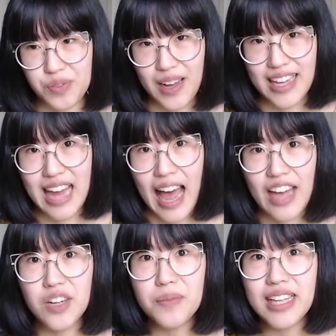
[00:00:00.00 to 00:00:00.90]
one,
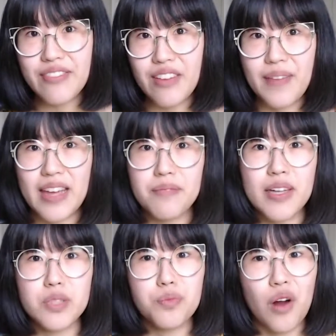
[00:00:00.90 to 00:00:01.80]
I don't believe I've made
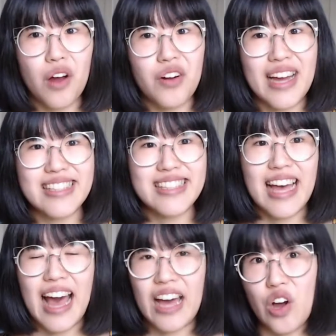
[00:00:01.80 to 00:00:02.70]
much progress
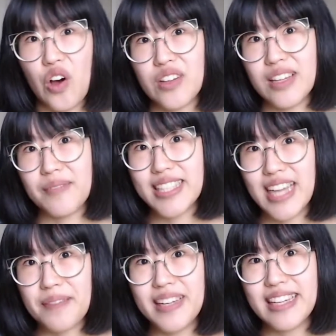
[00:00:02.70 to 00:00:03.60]
at all in my
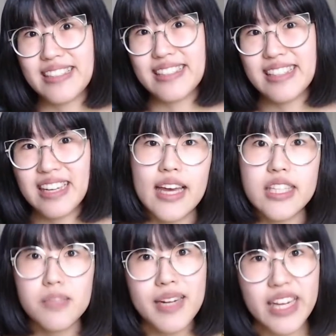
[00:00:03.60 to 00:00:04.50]
Japanese.
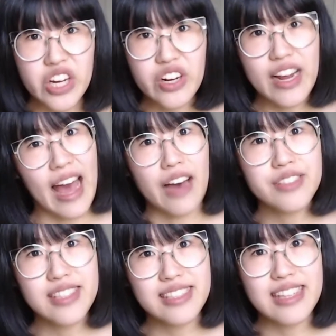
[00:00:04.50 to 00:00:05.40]
It's been a year and a half
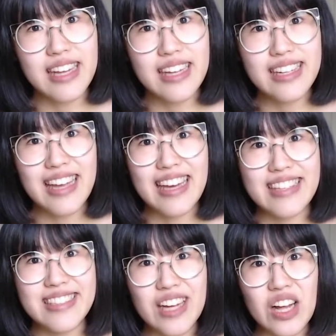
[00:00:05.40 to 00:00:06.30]
since then,
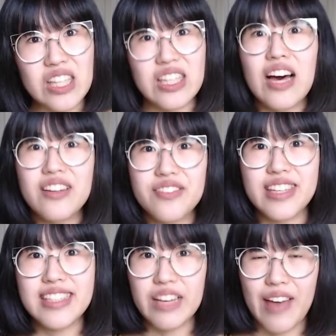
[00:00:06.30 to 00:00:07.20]
and a lot of
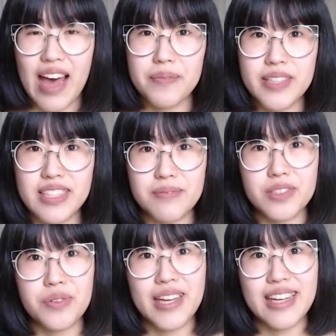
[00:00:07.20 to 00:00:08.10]
things have happened in
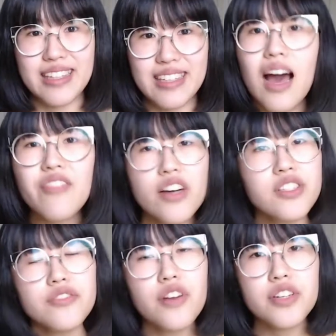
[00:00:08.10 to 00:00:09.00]
between. I've
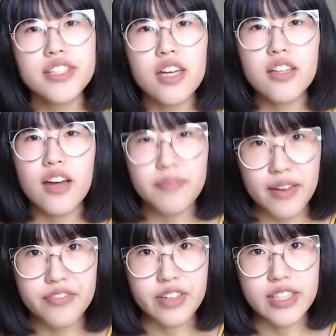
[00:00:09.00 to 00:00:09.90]
also focused a lot of
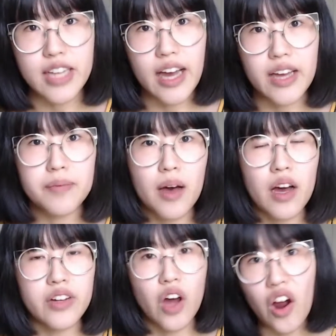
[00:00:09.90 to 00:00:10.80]
my free time
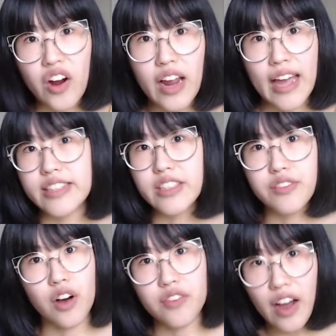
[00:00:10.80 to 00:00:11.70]
on art and
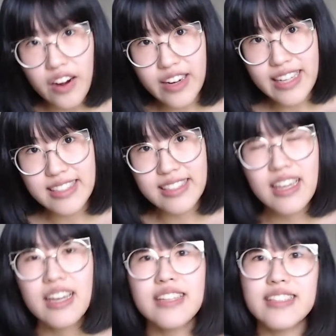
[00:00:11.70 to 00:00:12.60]
evolve artist,
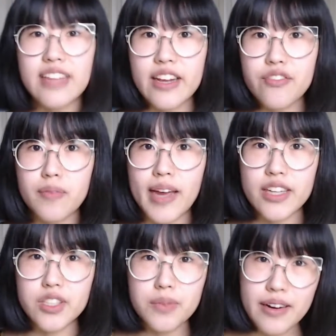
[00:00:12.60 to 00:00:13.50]
studying for my
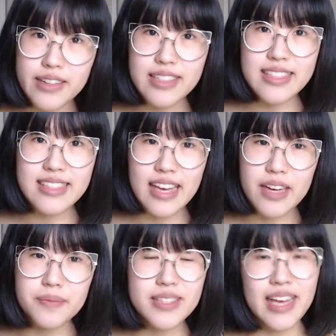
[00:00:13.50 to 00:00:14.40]
actuarial
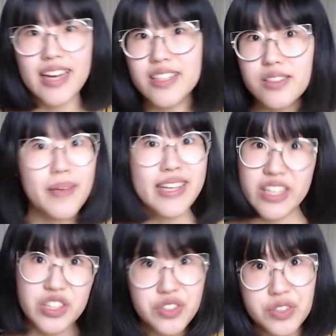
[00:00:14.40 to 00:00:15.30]
exams, and
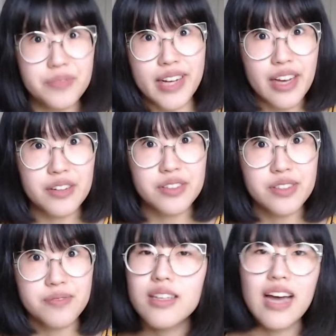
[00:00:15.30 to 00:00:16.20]
making YouTube
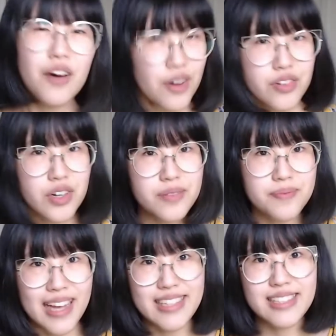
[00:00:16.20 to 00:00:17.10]
videos. However,
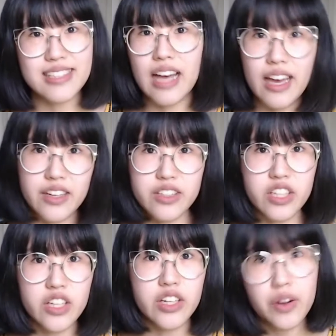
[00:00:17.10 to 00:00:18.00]
my desire
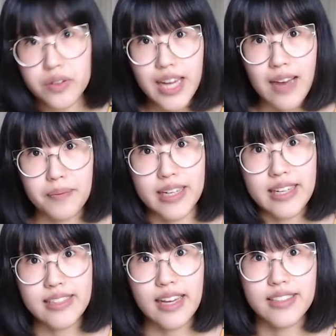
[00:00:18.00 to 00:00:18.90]
to know
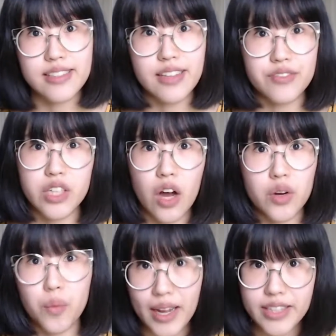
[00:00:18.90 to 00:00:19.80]
Japanese has never gone
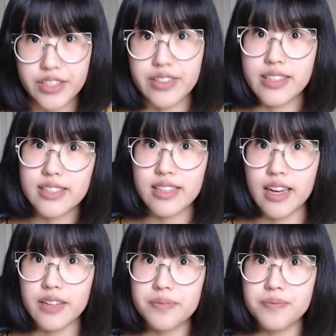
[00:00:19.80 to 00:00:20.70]
away during this
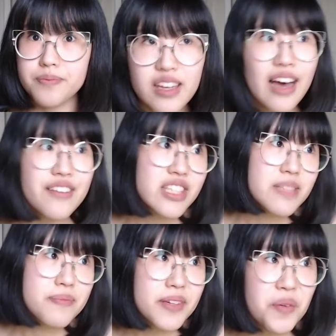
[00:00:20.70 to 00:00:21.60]
time. I've
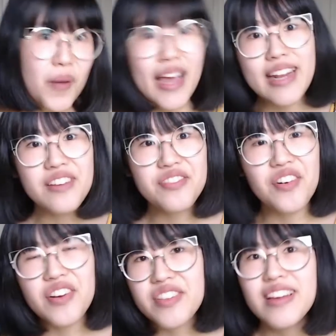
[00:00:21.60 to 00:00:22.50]
just been waiting
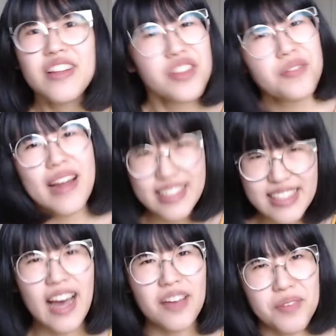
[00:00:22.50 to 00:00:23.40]
for the right
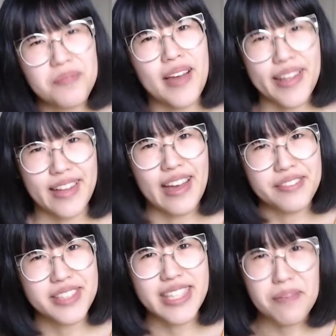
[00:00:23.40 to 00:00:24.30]
time in my
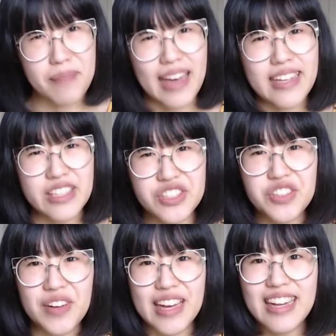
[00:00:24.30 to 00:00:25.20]
life to get back
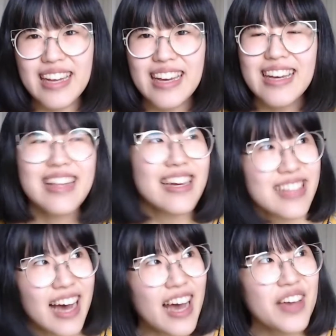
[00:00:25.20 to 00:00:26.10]
into it. That
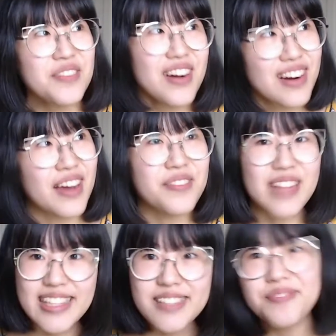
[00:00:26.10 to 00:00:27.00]
time where I'm
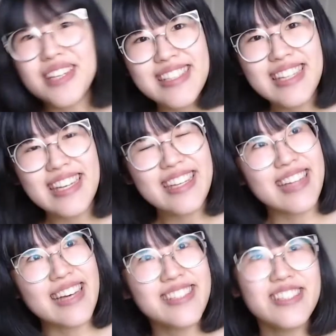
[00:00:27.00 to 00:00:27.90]
less busy,
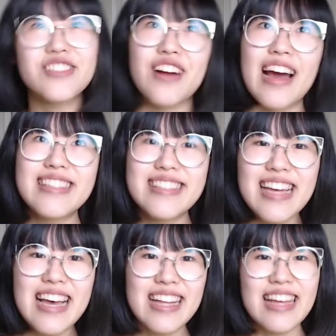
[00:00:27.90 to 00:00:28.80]
less
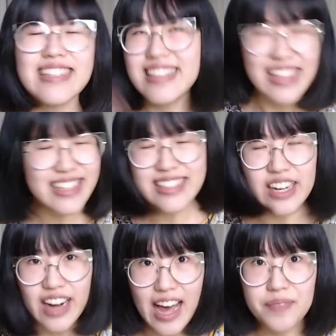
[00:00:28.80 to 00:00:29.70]
stressed, less things
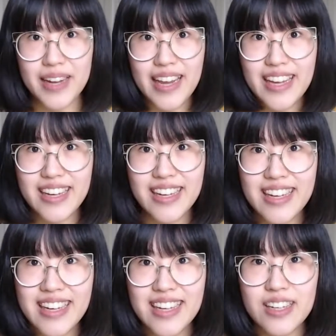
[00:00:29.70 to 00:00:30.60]
are happening.
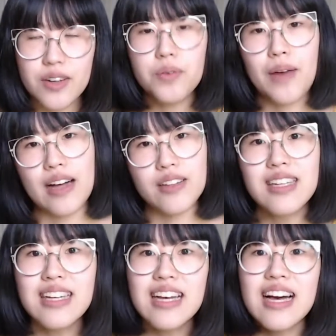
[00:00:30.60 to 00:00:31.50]

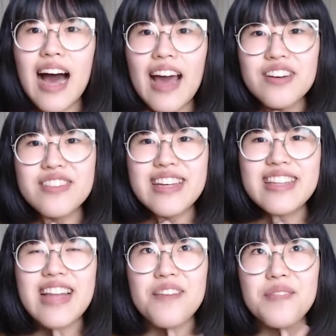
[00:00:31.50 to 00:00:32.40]
Well, I don't
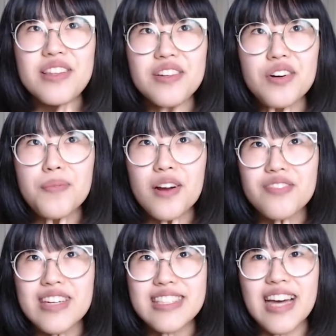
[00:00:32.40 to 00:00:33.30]
think that mythical
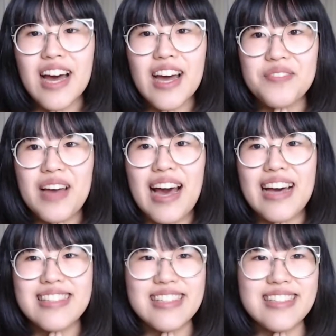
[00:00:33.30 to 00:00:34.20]
perfect time
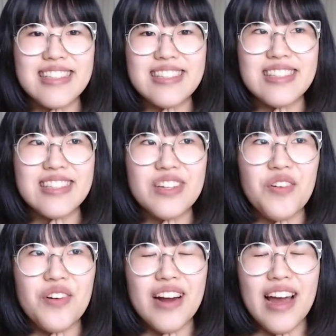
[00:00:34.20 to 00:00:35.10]
has existed
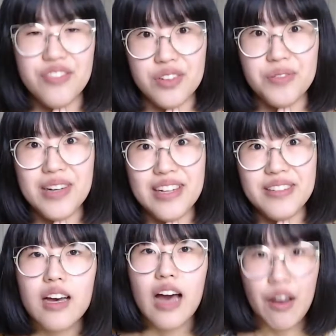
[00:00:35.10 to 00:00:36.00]
or ever
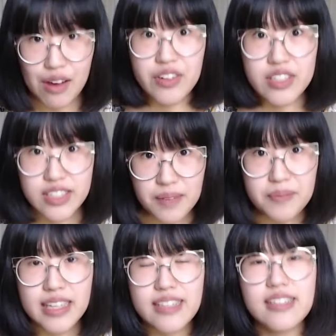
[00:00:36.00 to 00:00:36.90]
will. However,
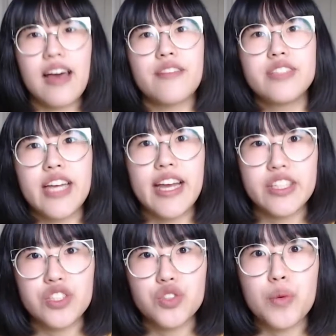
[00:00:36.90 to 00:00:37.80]
some things have
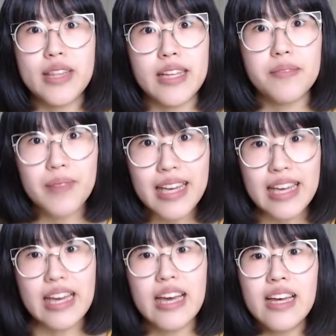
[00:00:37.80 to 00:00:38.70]
changed within me